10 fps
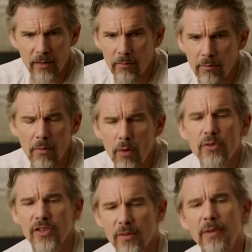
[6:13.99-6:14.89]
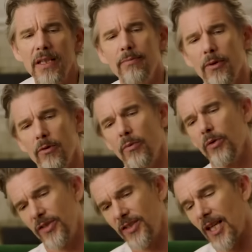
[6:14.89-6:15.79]
And most people,
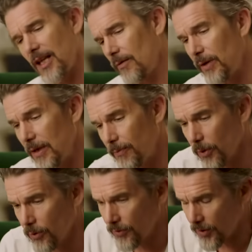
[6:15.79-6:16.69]
most sane people,